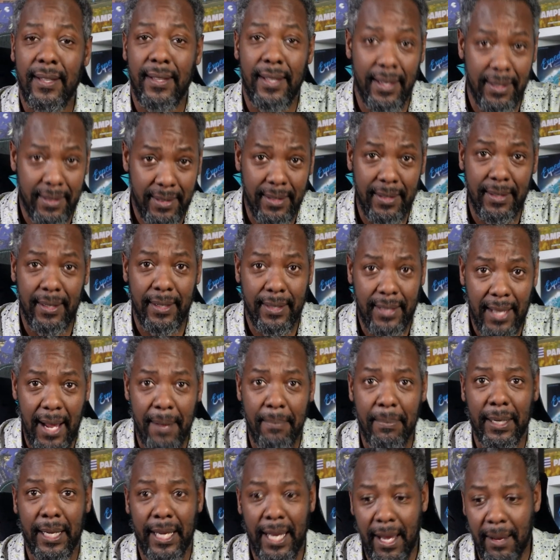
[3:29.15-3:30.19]
this is the
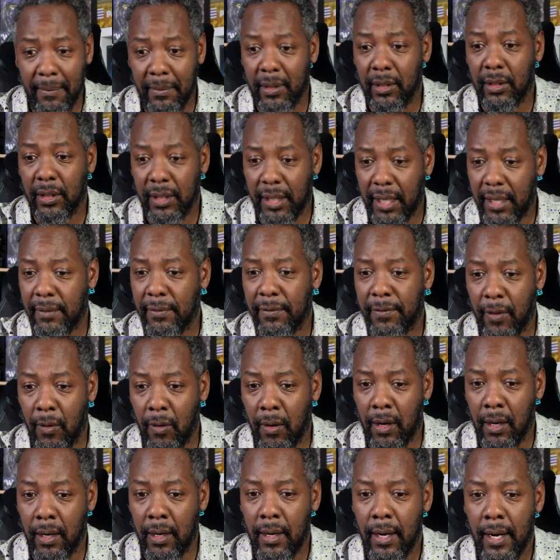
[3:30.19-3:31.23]
type of game you're looking
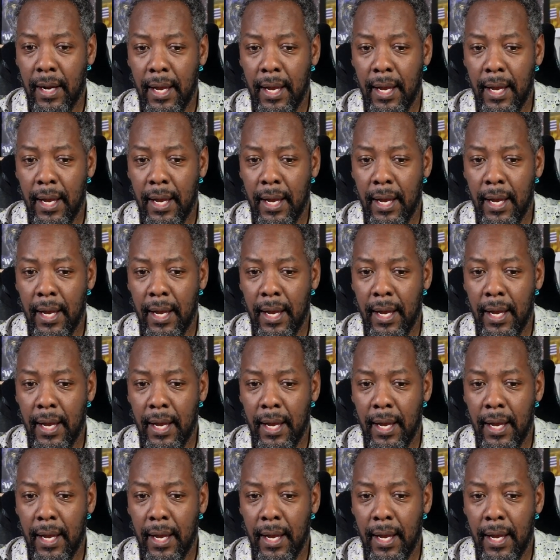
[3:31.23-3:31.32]
for.